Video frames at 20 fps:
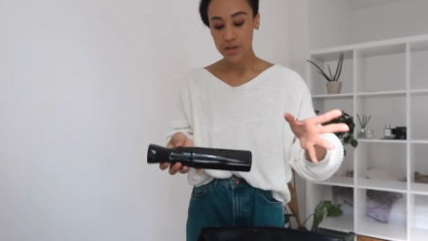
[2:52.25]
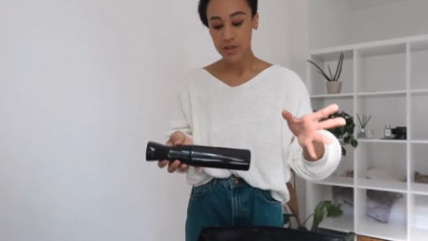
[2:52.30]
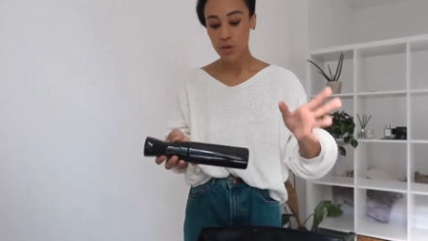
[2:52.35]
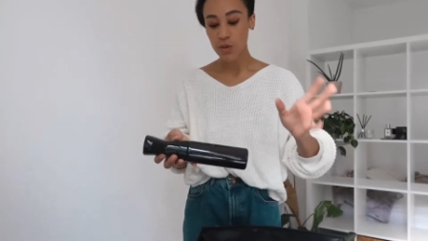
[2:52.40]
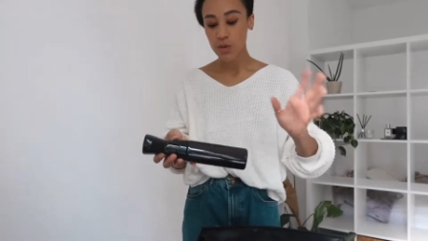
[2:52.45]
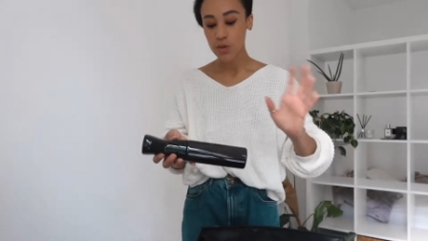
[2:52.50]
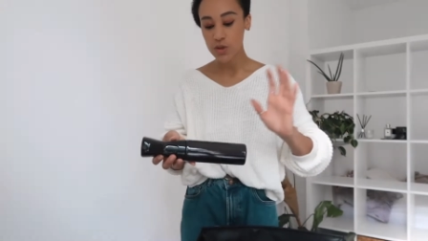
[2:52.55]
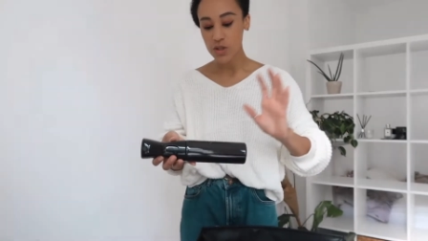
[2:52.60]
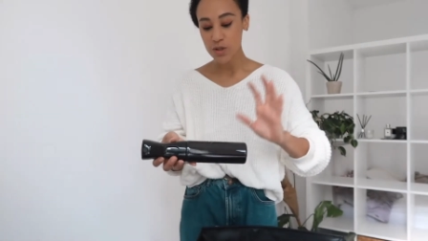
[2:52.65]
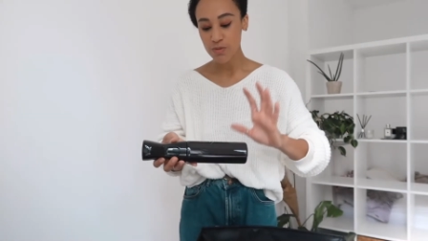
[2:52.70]
So
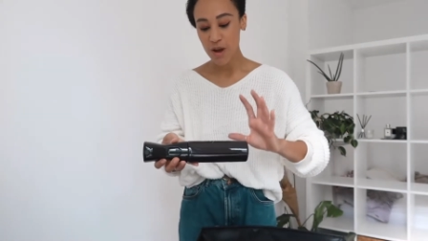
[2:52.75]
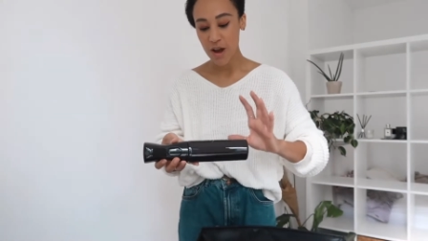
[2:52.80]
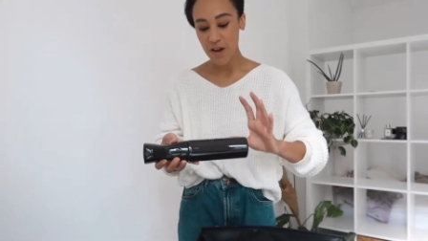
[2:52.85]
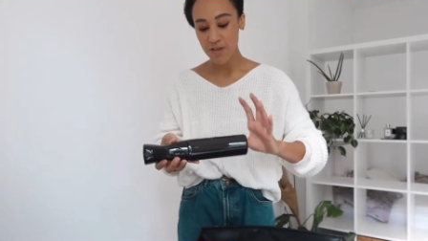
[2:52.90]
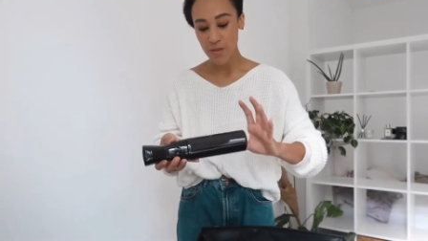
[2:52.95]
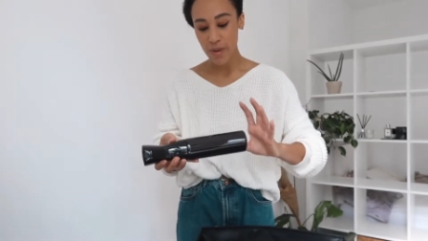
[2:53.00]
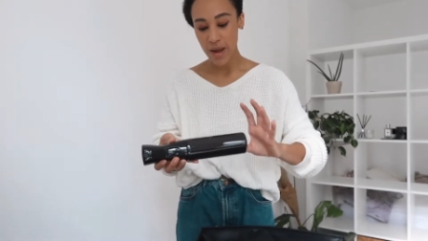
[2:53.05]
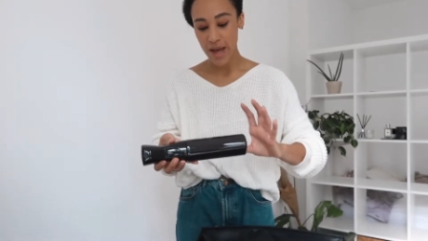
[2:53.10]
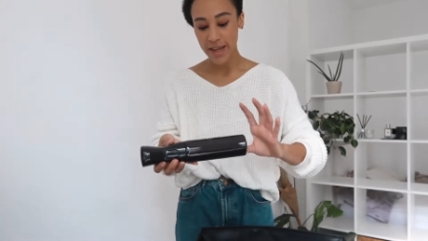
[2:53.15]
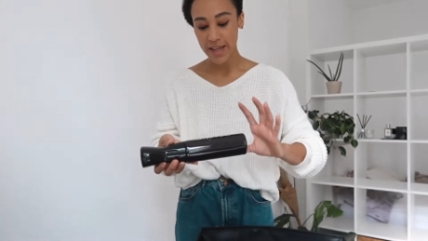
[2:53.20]
also as part
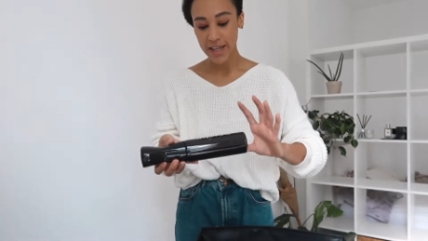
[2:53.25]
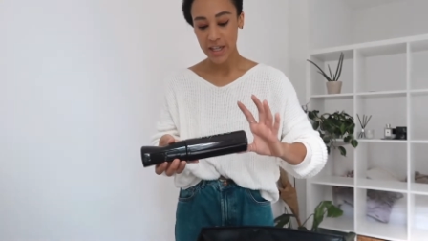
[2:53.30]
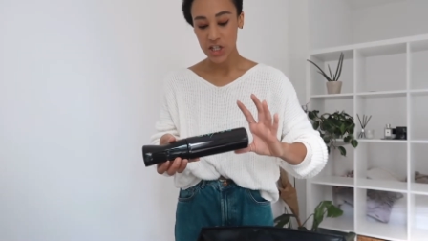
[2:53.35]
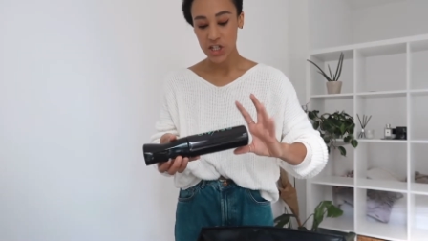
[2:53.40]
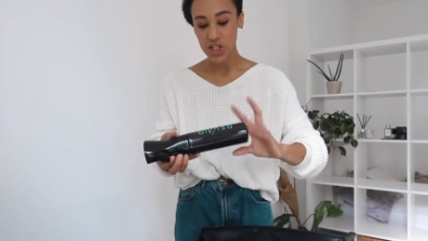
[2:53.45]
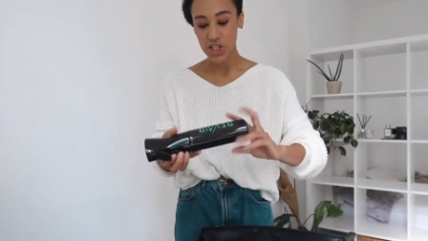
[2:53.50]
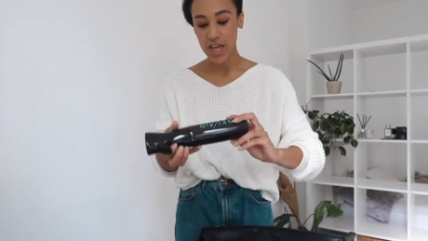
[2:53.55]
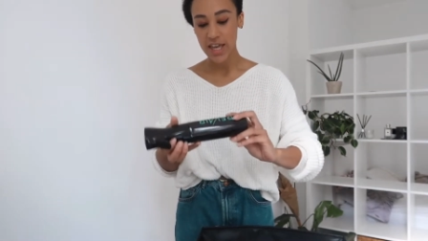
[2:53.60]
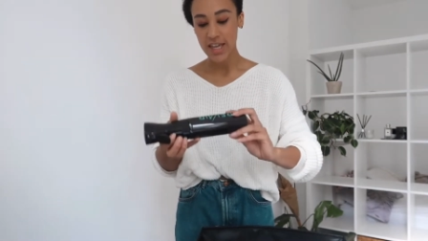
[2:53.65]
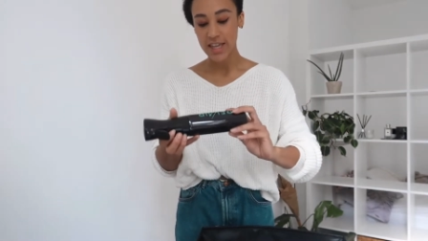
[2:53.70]
of the
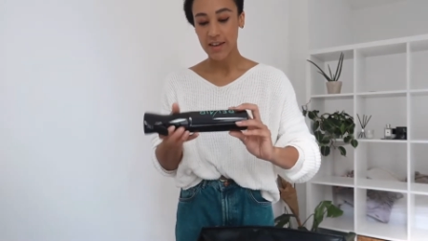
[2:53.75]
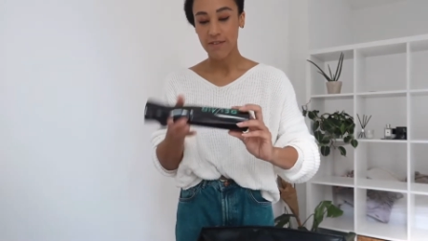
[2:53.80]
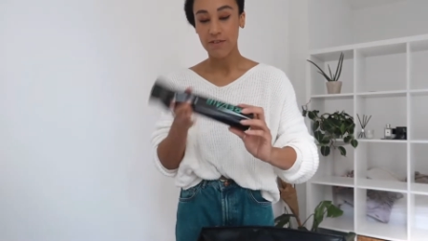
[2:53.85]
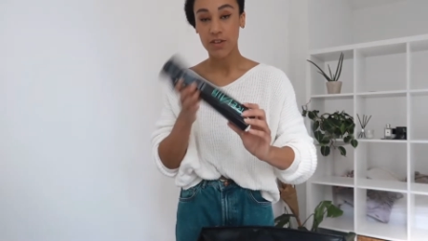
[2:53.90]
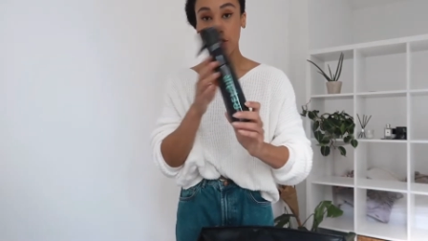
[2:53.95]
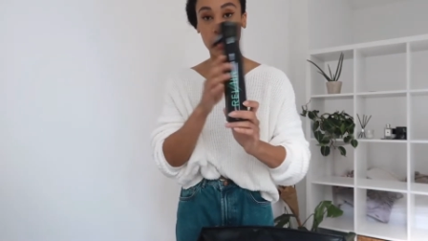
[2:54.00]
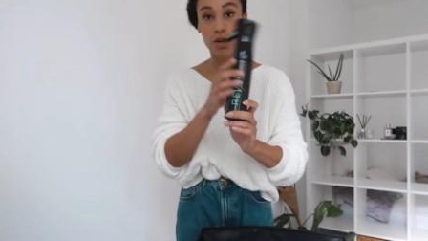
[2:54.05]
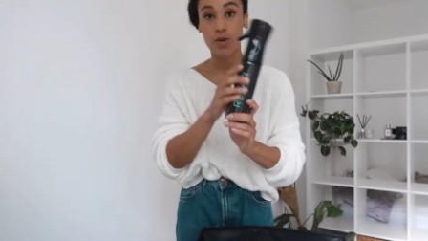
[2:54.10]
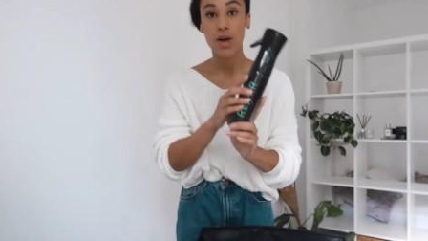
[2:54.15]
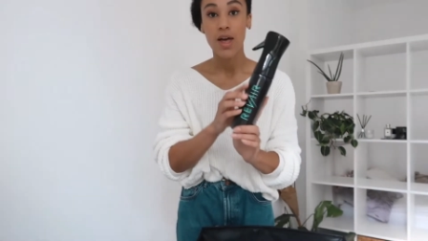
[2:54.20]
package they give
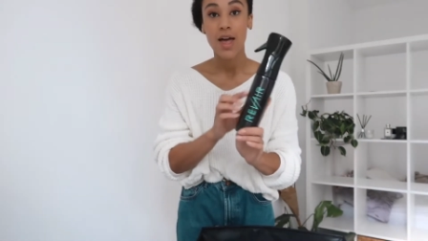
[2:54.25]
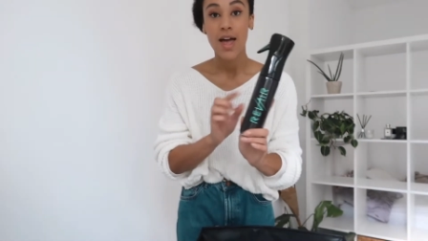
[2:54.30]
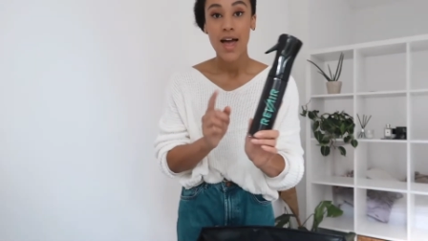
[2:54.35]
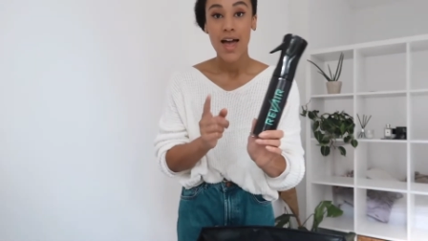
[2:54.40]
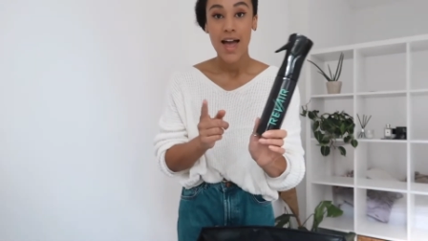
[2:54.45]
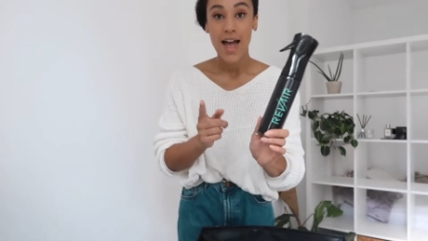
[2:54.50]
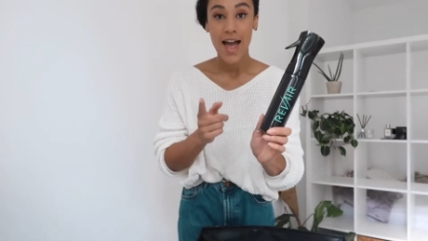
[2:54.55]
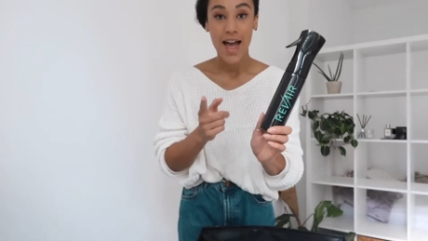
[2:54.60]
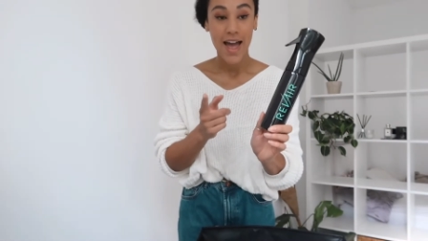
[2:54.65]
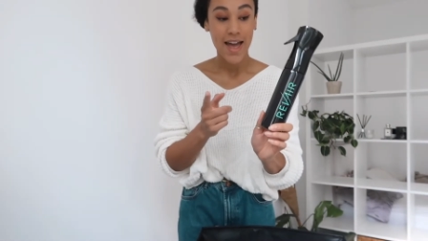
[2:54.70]
you
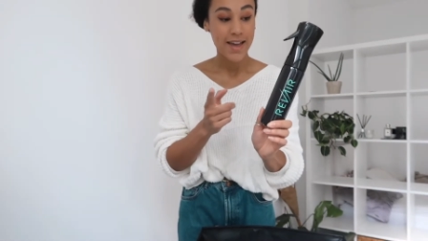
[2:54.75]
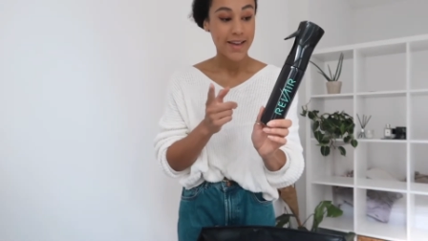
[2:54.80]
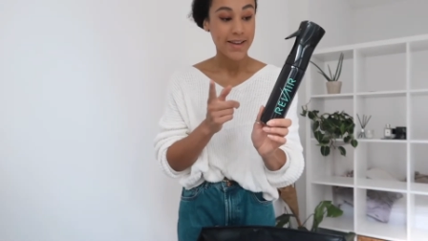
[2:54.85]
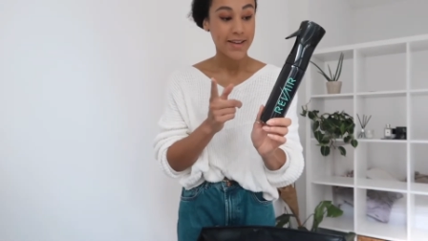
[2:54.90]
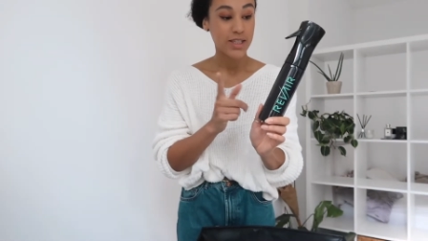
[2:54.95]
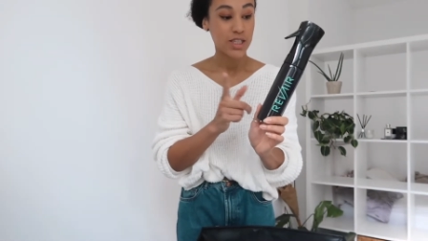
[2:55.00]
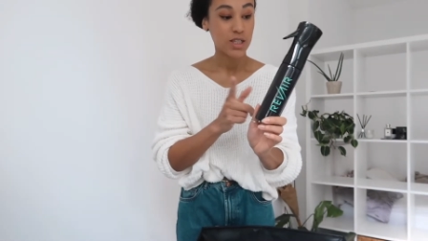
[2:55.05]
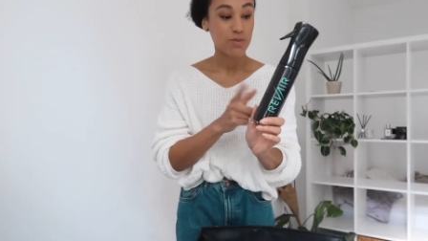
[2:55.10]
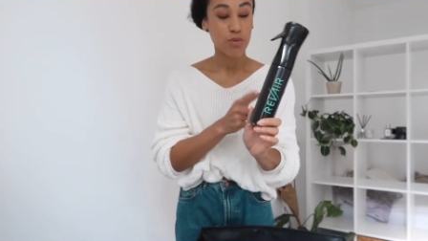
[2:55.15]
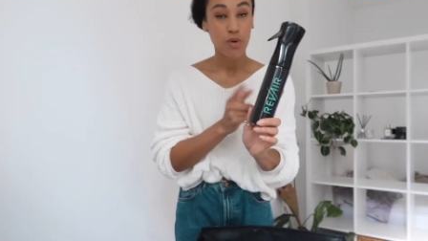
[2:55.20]

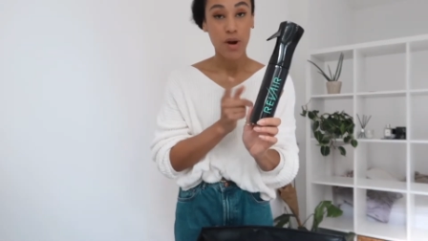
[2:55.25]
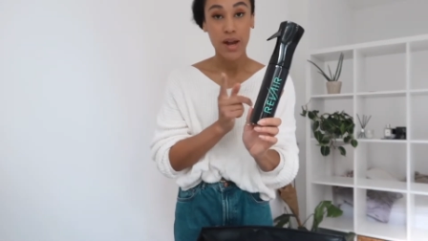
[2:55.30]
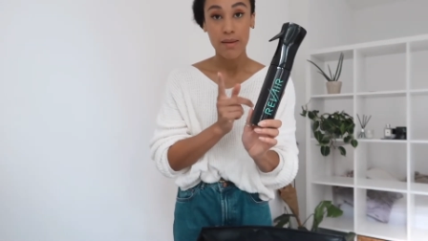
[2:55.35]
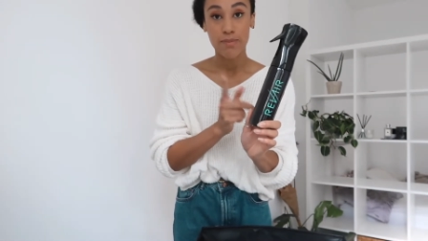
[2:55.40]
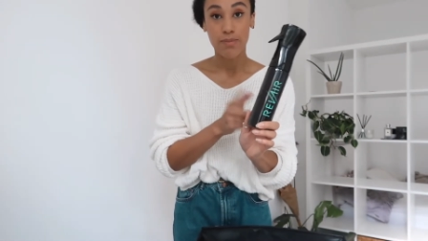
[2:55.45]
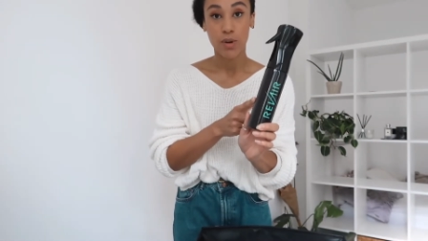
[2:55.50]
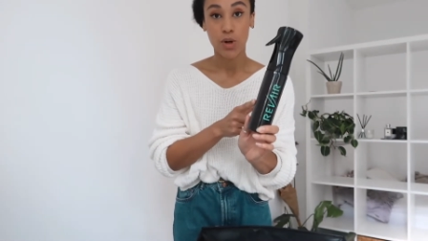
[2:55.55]
a spray